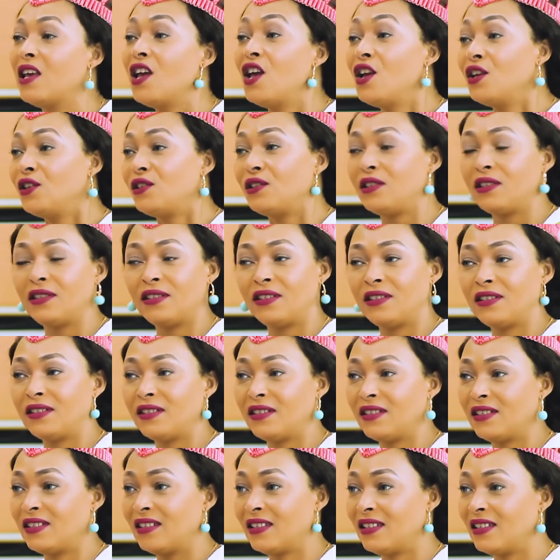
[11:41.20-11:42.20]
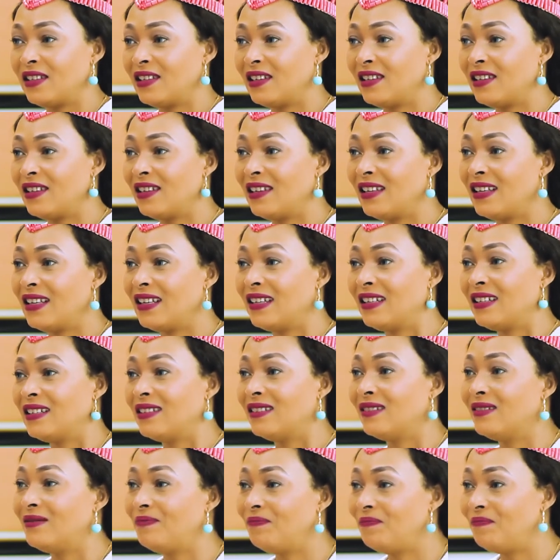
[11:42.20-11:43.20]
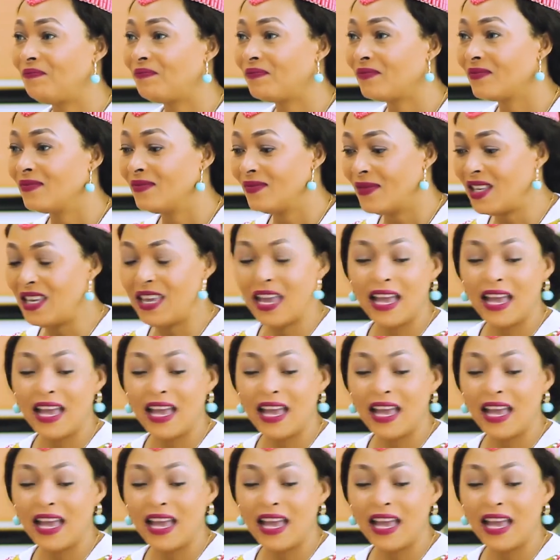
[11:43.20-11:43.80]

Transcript: And that is what makes it very interesting.